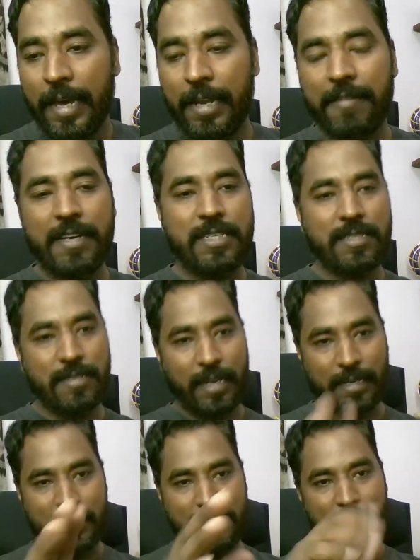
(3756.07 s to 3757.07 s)
Anyways,
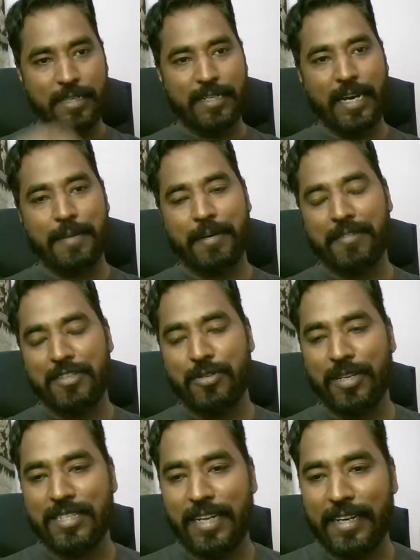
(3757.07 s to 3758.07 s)
I didn't see the time. I was
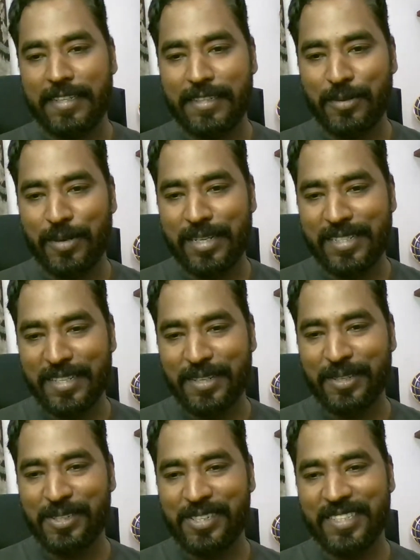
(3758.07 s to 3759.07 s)
so excited to answer the
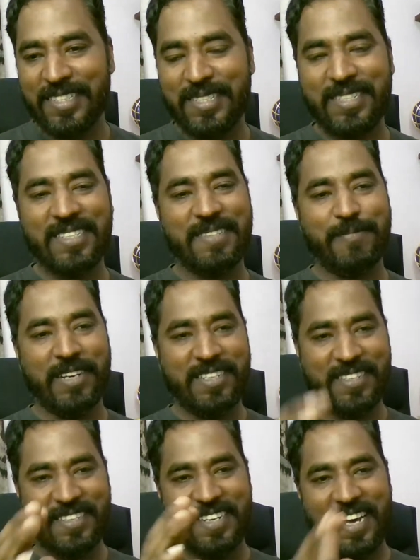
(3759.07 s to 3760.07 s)
questions,
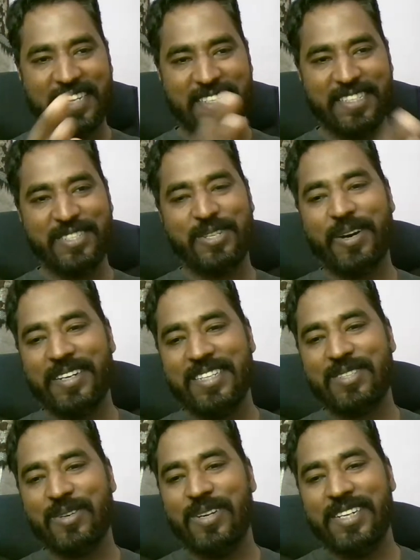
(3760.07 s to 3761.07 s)
but as I saw it,
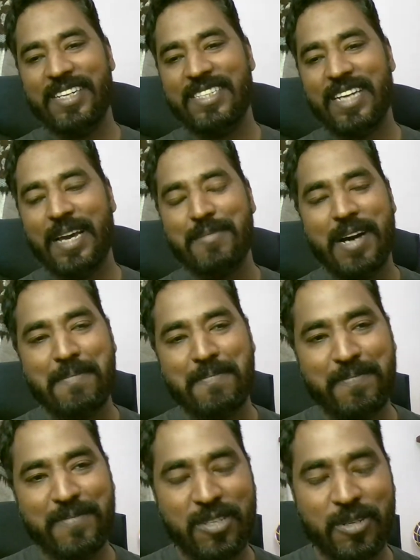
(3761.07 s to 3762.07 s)
it's already time up.
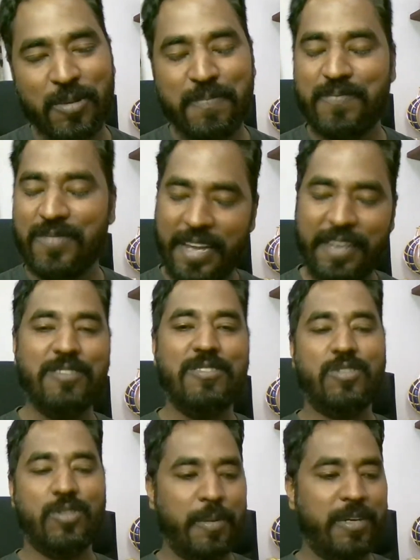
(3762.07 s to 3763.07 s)
So thank you
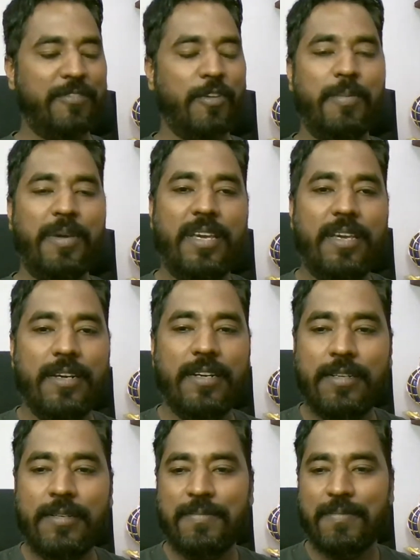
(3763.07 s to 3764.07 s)
so much for being
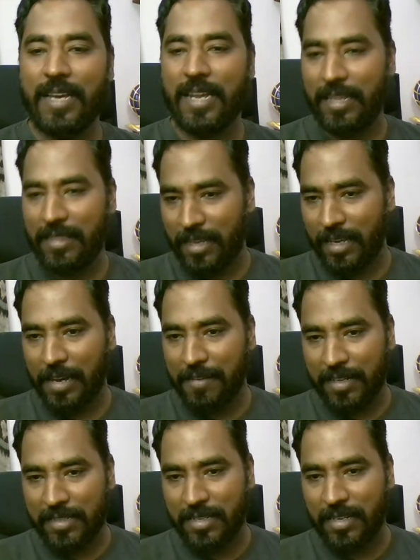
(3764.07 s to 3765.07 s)
here. And I think I've
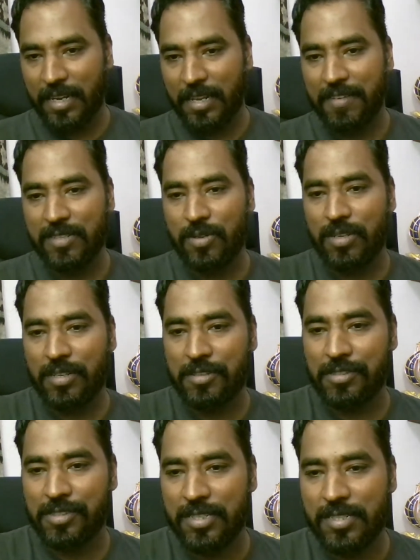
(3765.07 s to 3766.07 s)
answered anyways all the
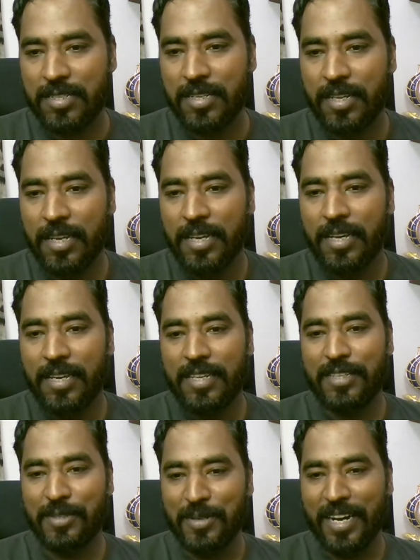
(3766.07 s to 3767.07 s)
questions.
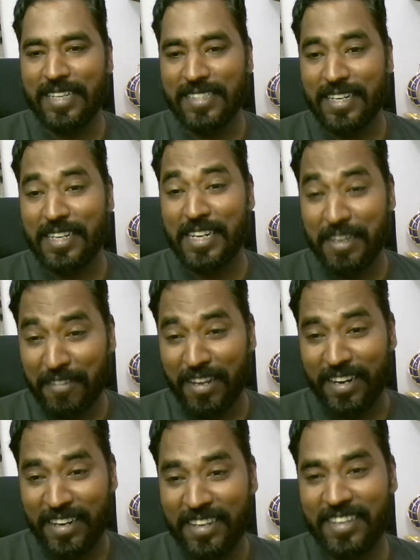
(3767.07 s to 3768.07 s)
You guys are
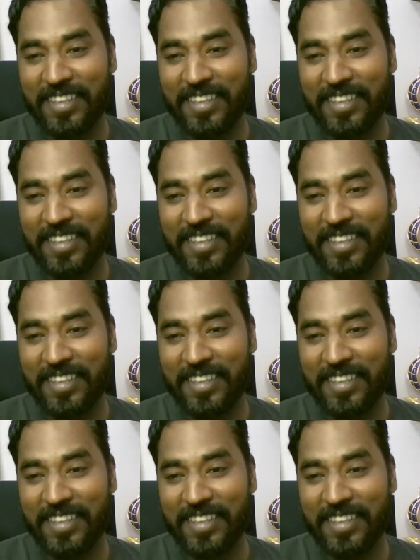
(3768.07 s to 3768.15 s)
devil.